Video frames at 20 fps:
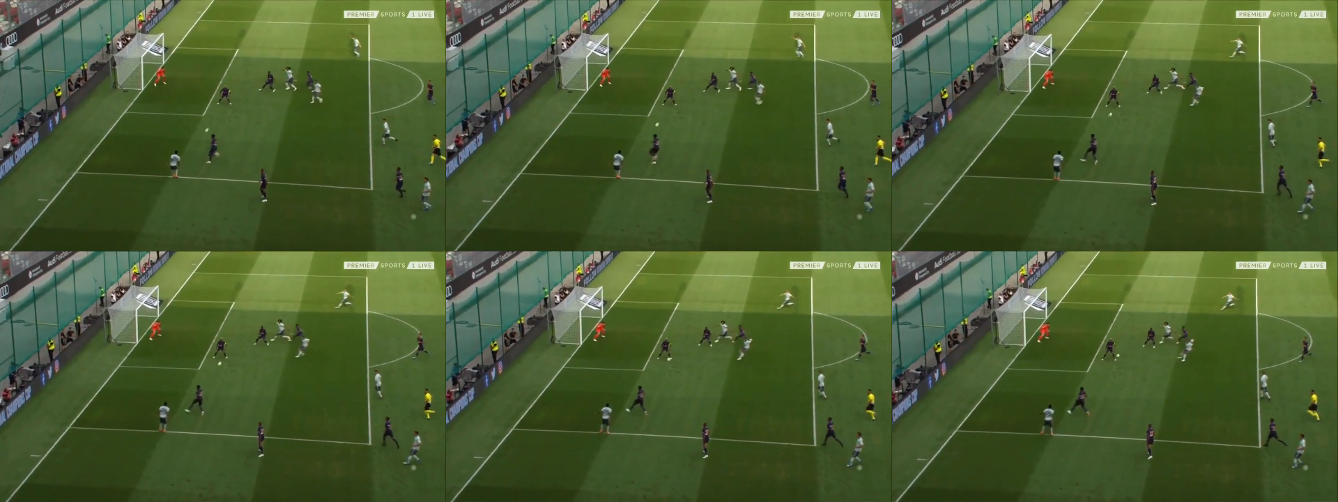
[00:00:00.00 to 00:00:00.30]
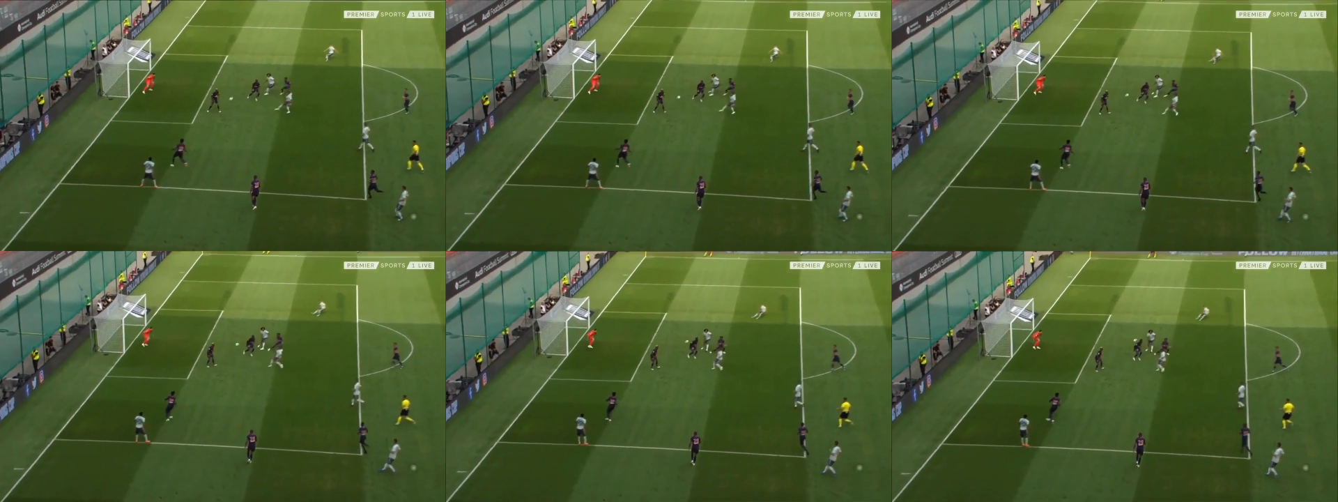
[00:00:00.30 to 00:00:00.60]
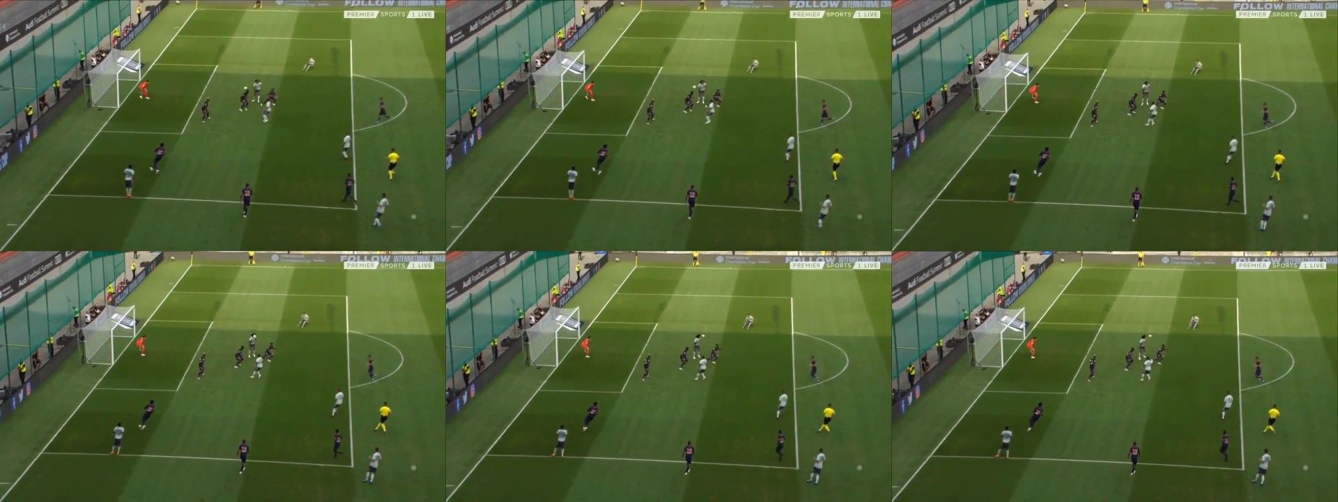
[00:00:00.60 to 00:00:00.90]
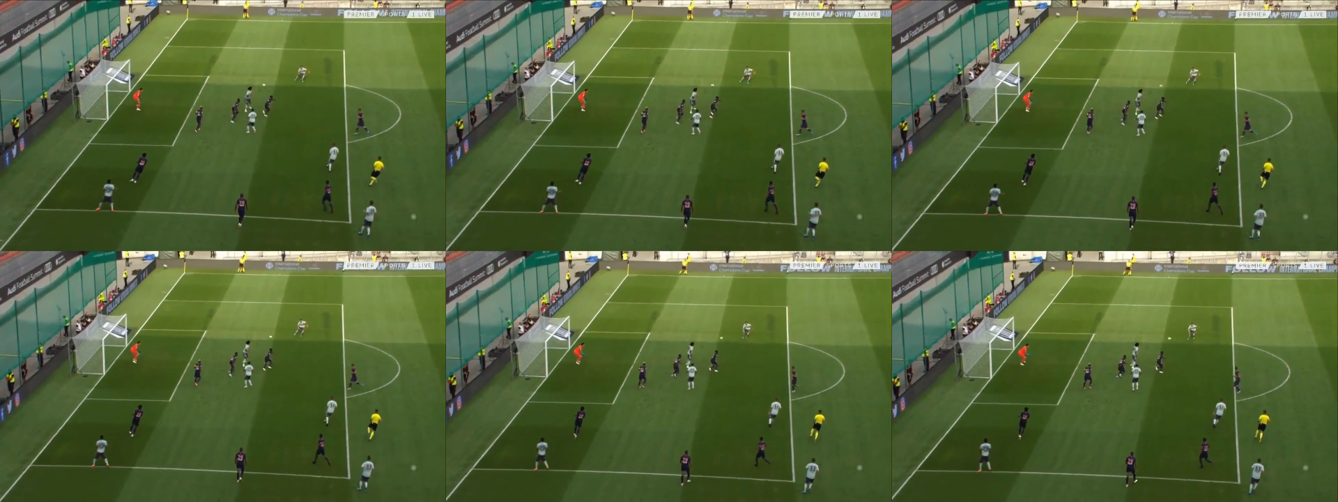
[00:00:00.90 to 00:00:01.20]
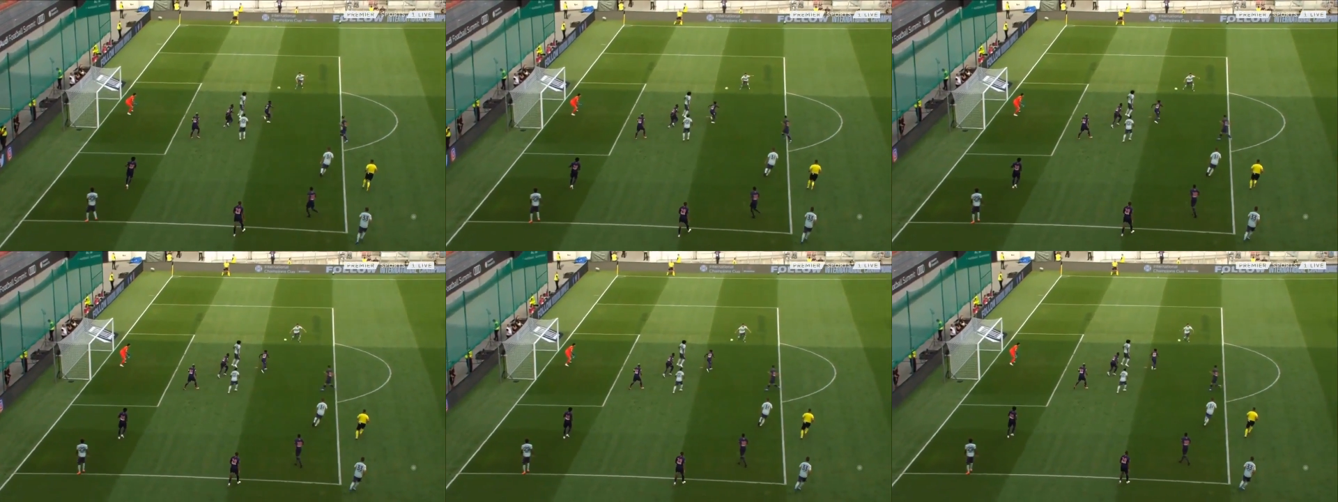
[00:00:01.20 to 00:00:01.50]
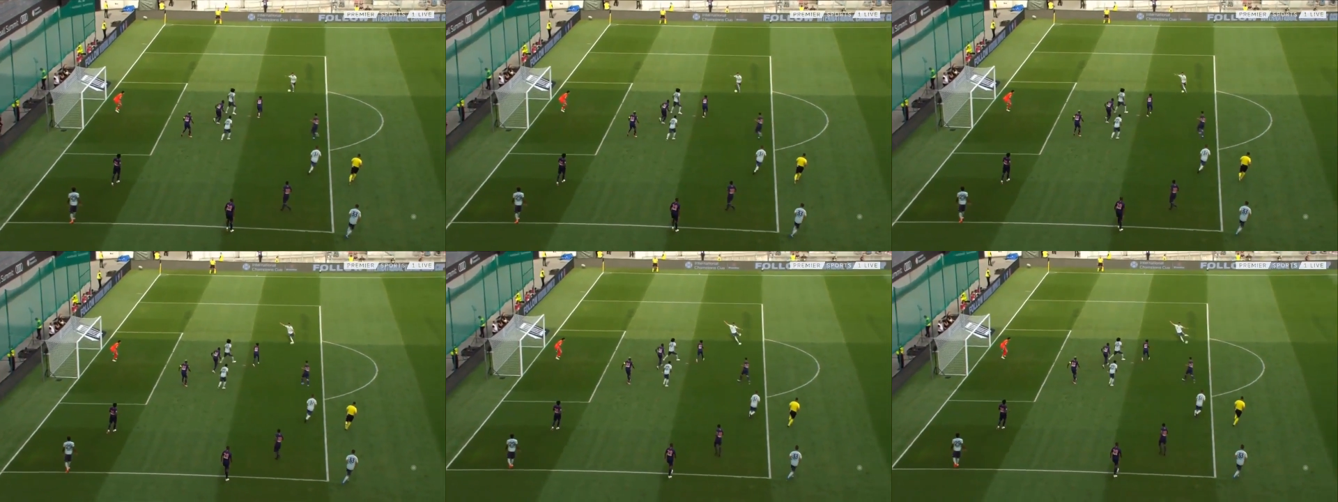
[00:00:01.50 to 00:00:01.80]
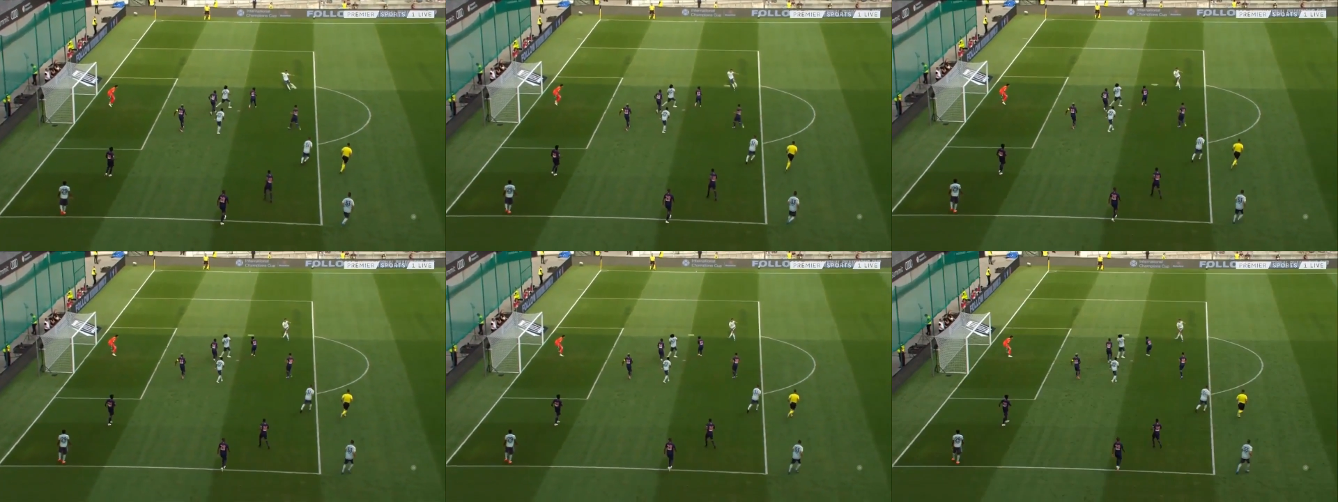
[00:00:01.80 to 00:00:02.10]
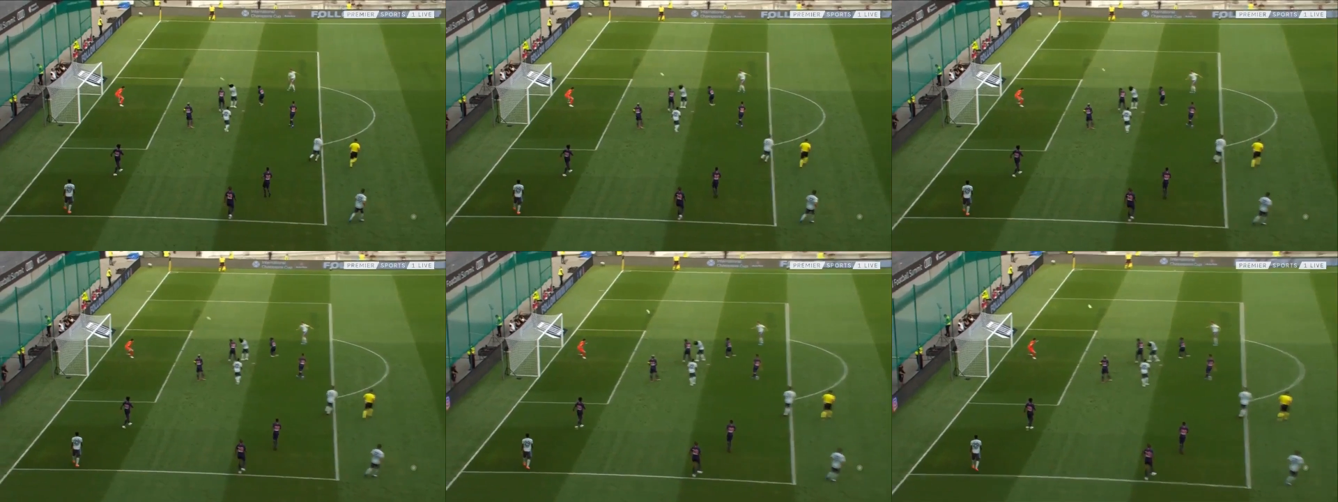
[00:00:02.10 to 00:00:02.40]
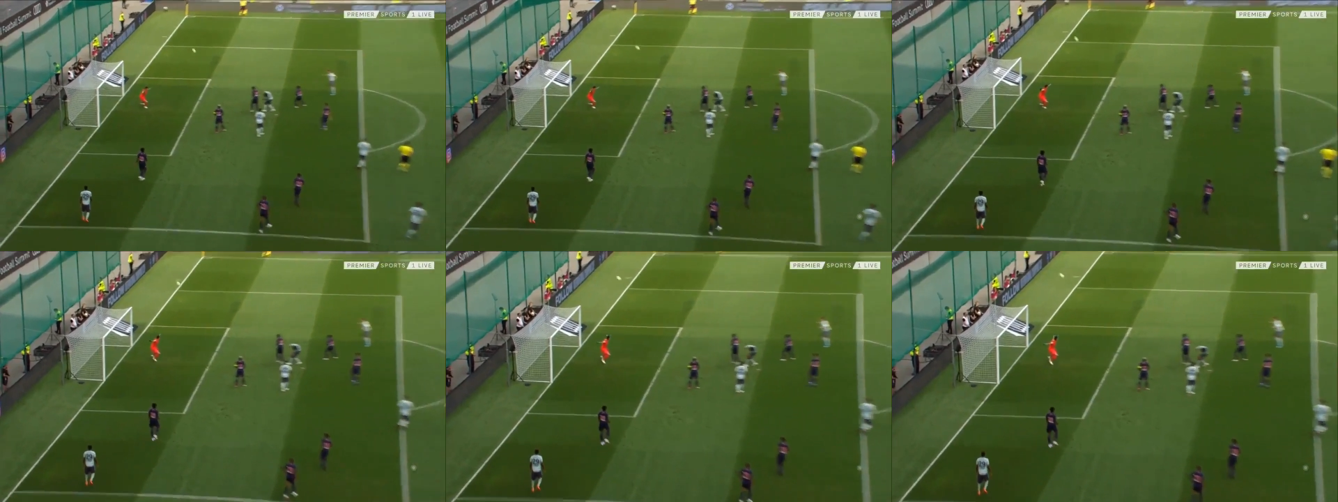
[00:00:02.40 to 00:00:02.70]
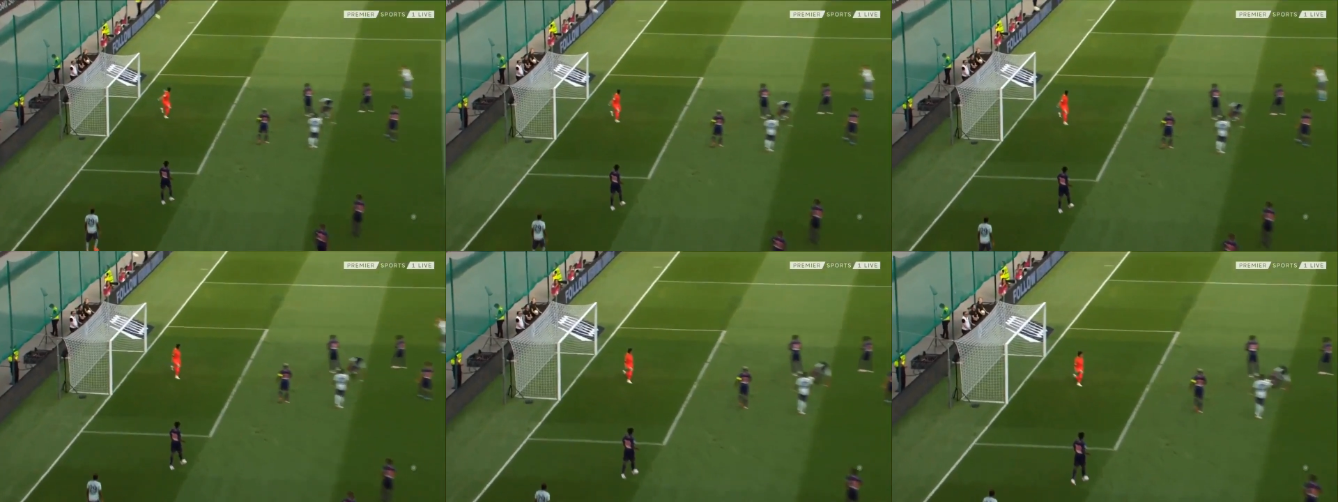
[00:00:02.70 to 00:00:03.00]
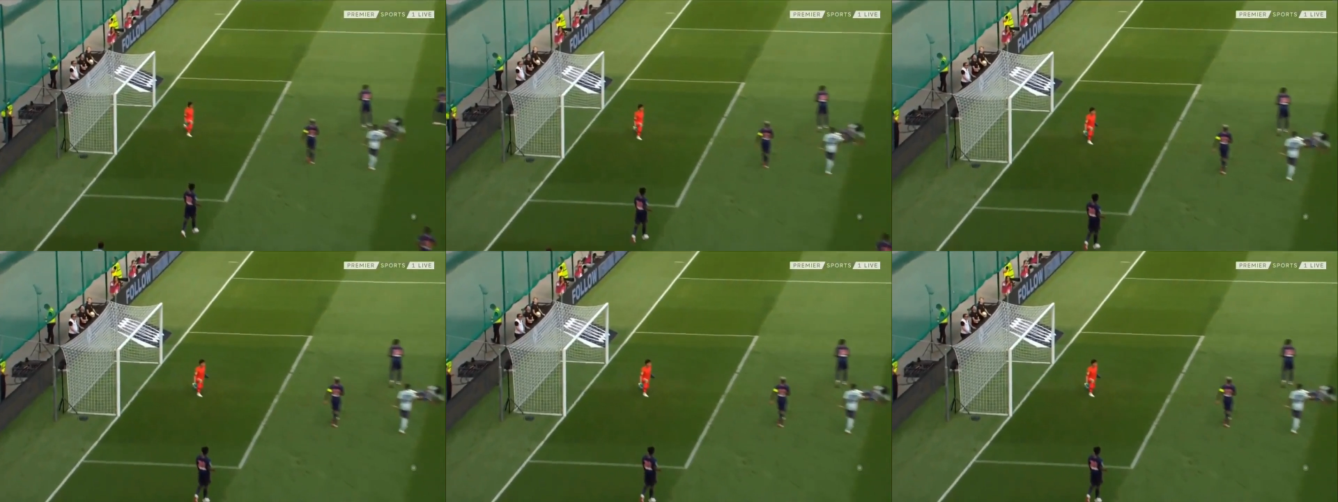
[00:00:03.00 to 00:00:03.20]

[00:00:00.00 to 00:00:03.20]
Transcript: No face is visible, so there are no lips to read.